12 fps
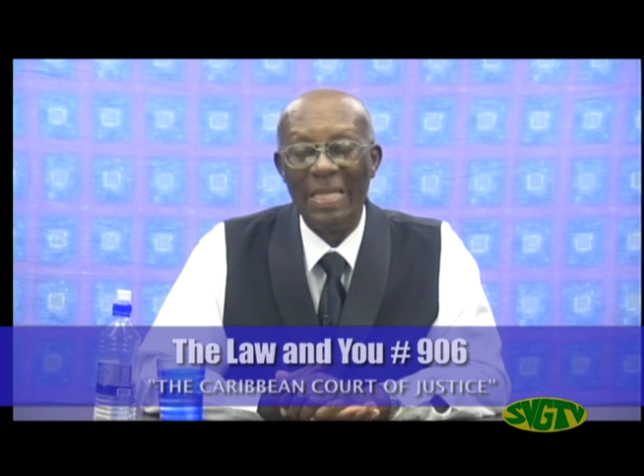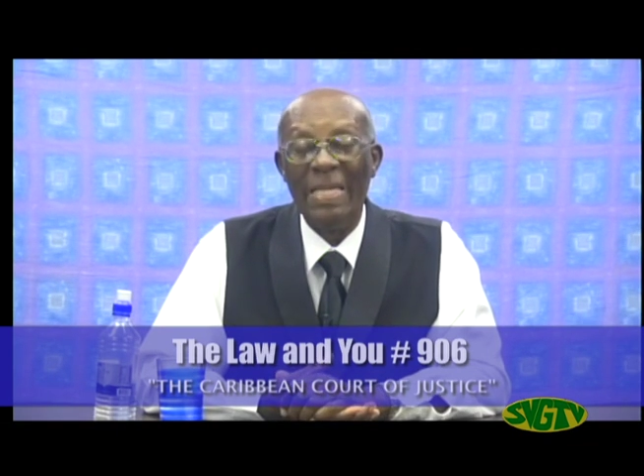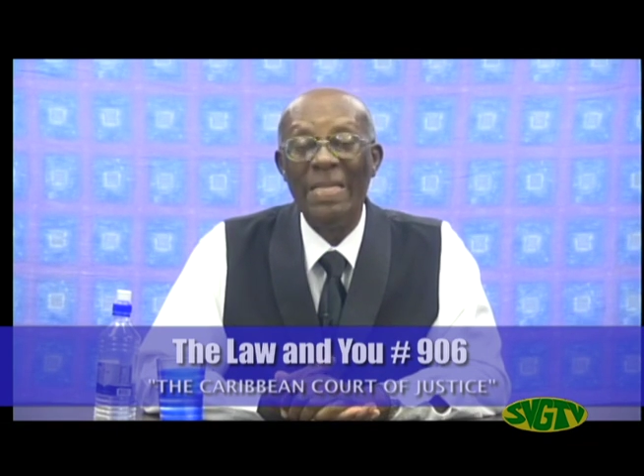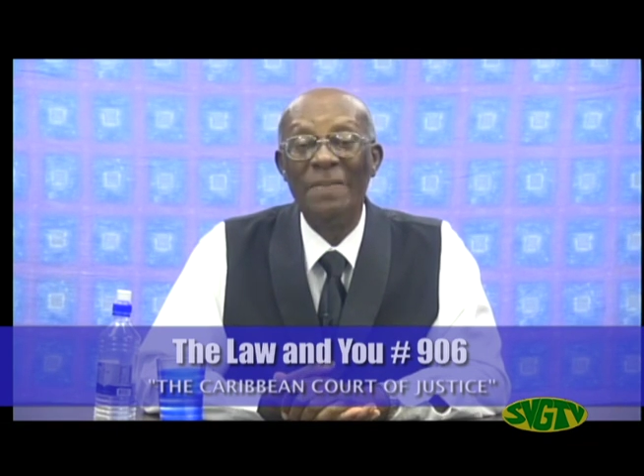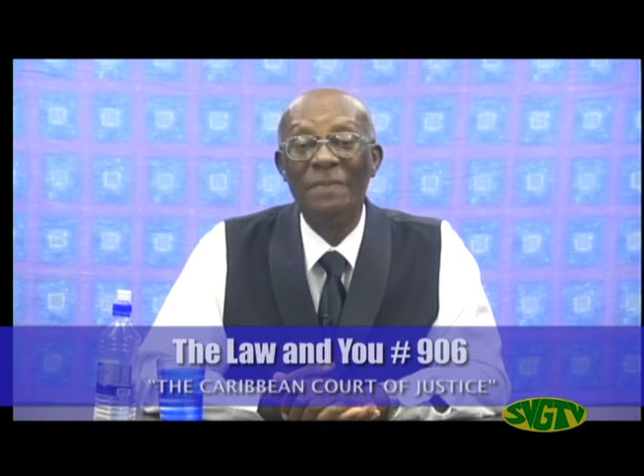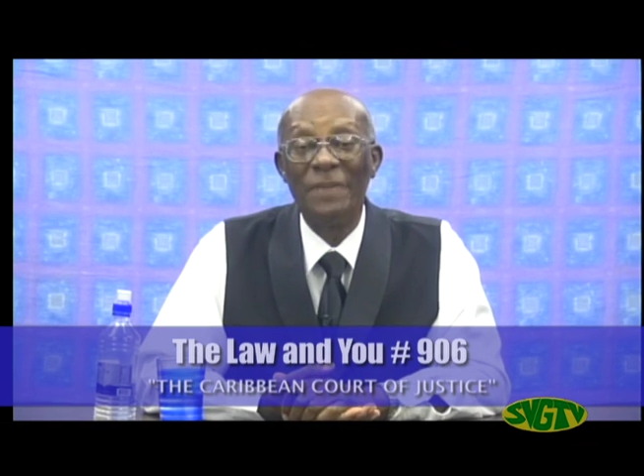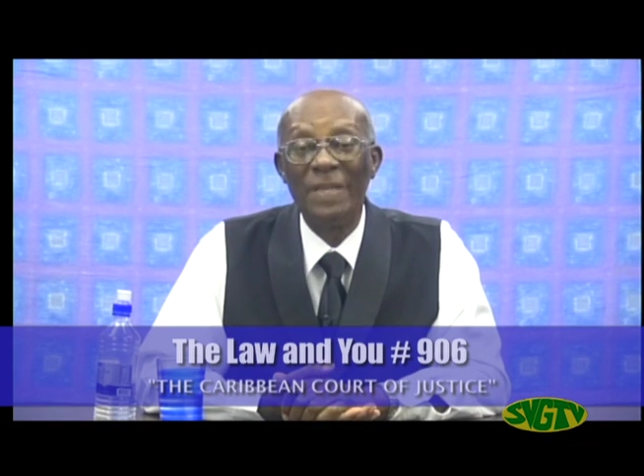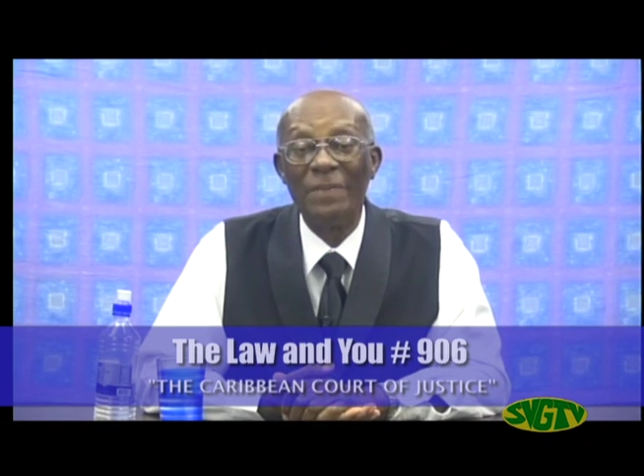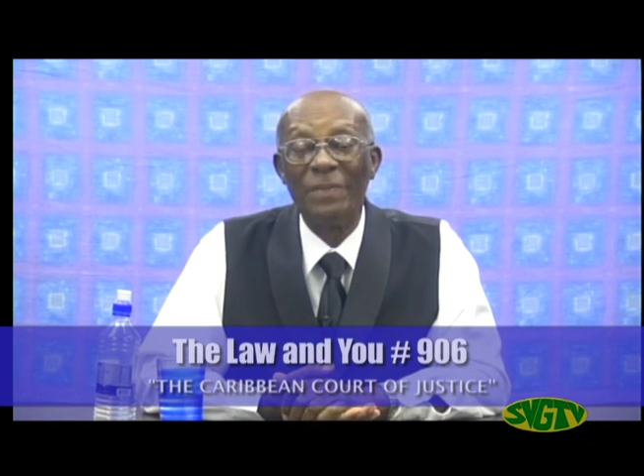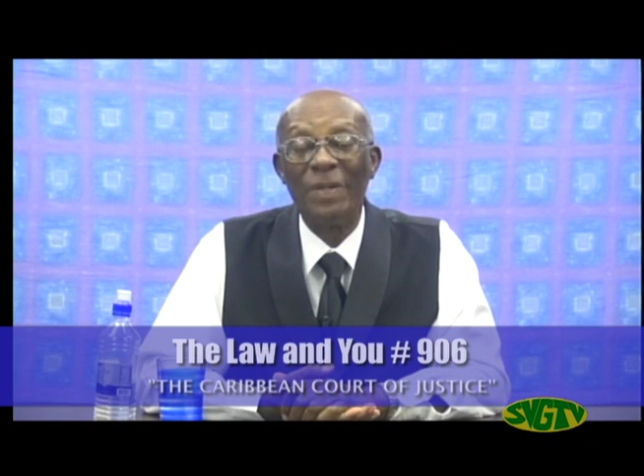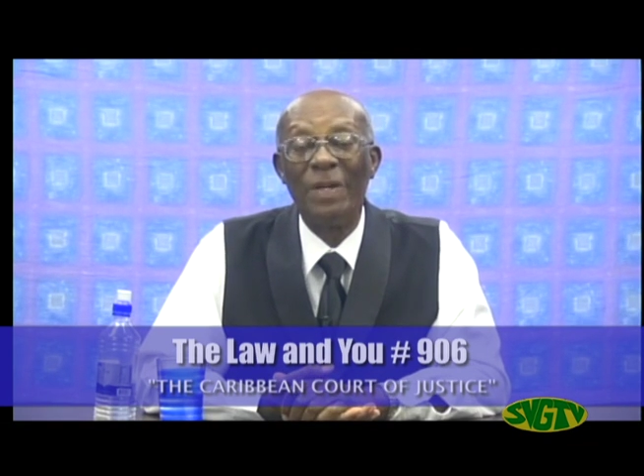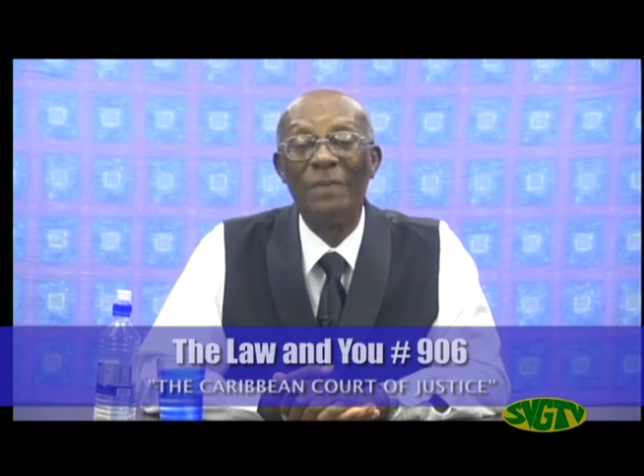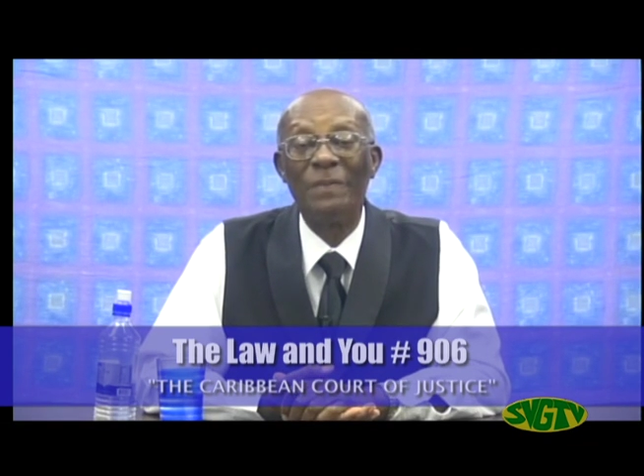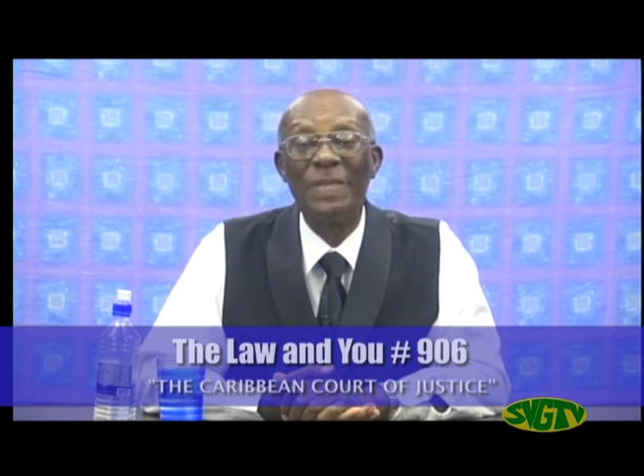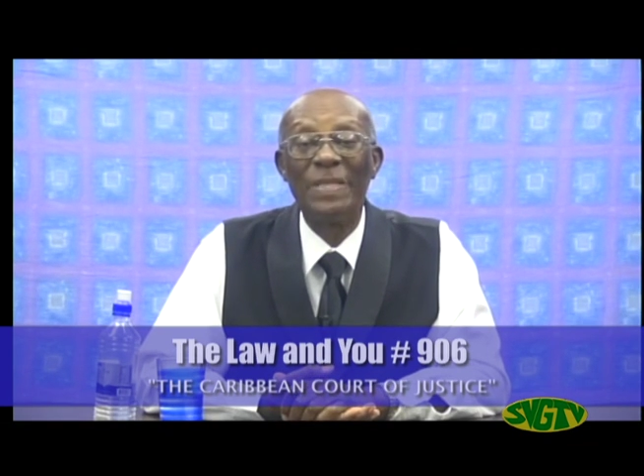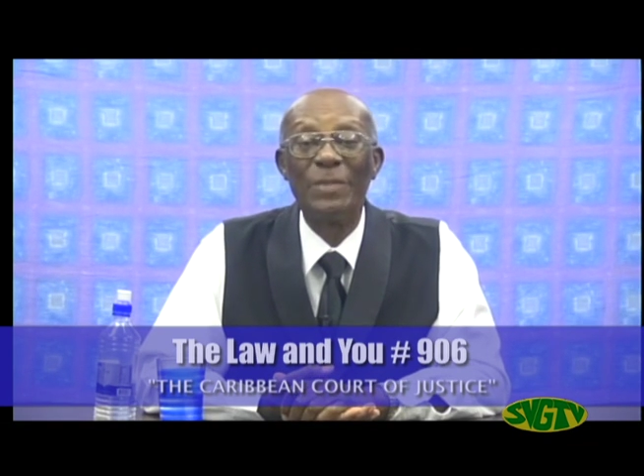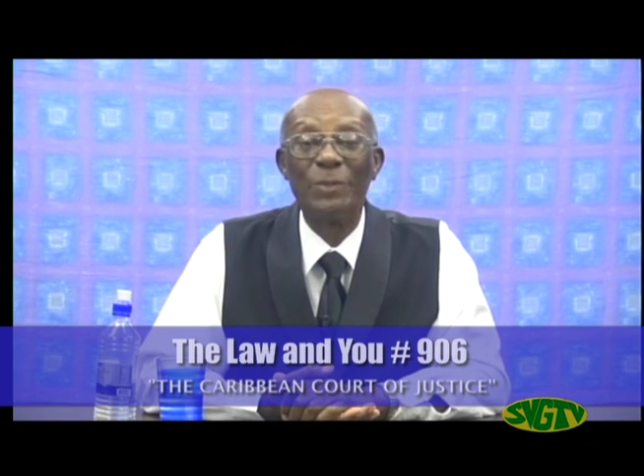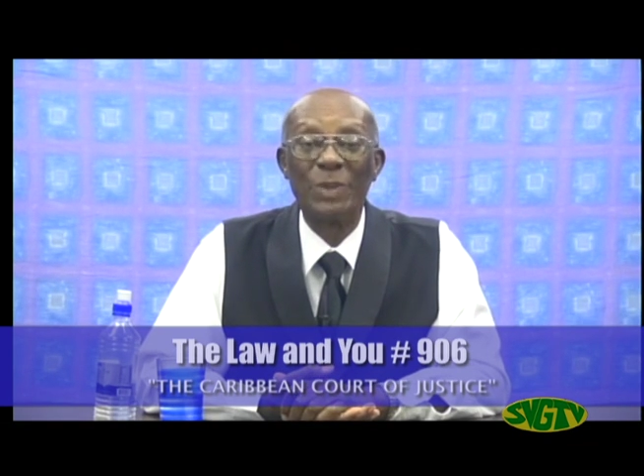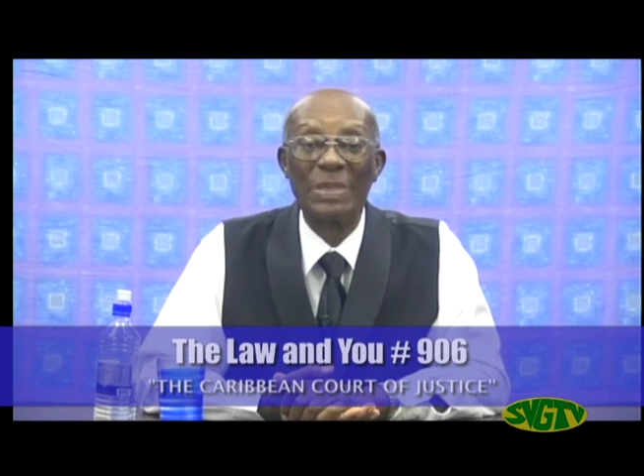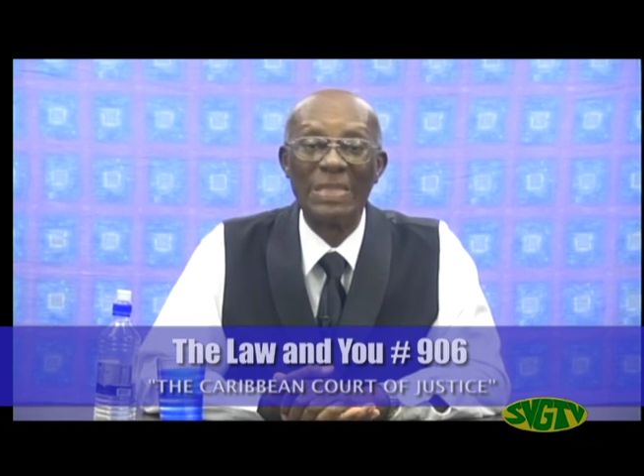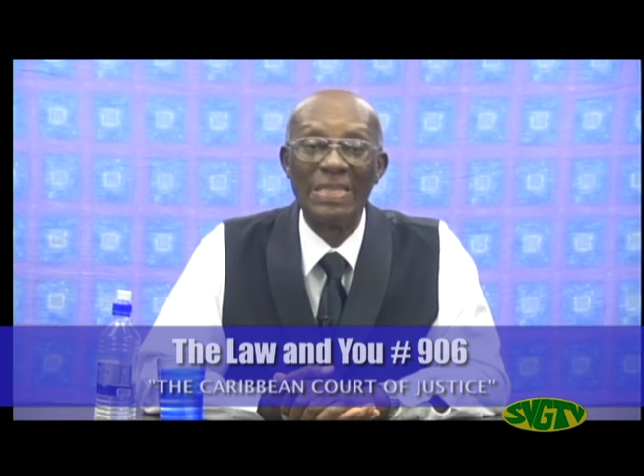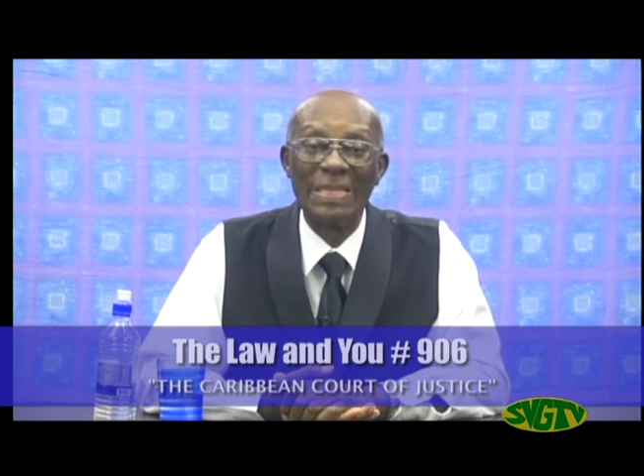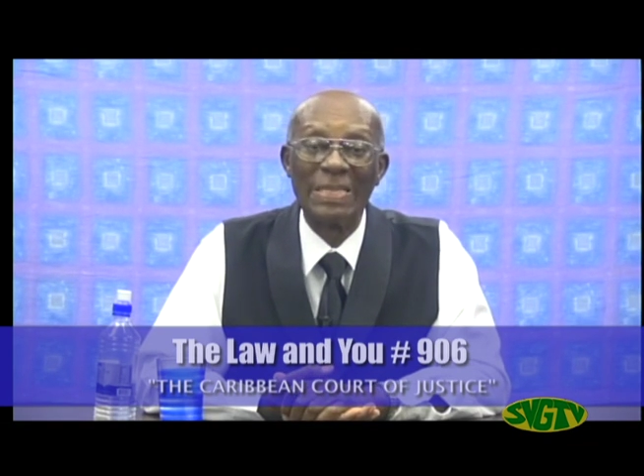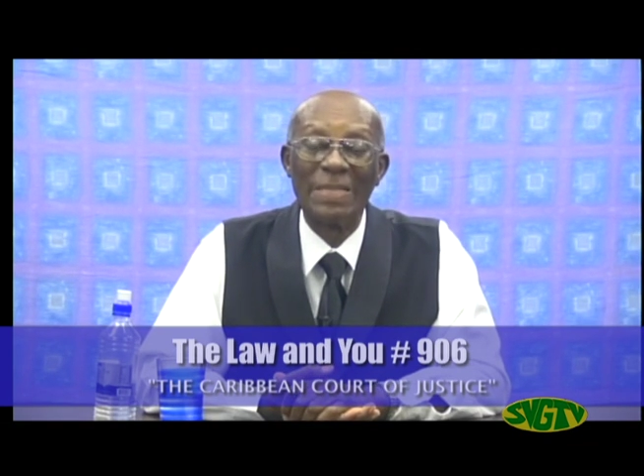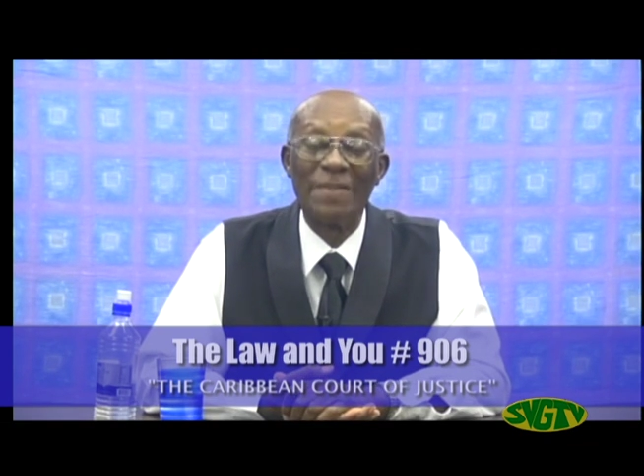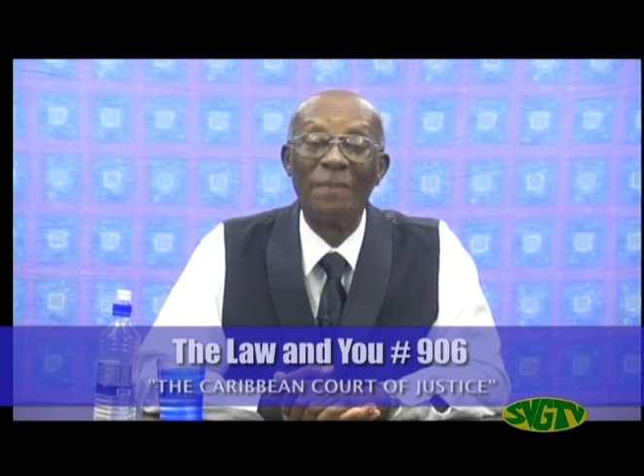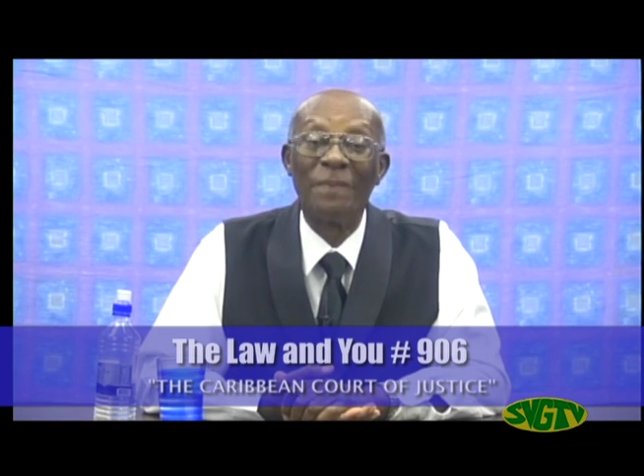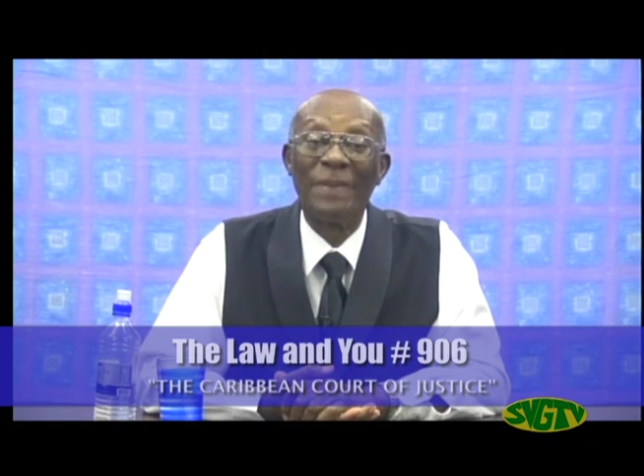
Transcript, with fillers: in favor of the jurisdiction of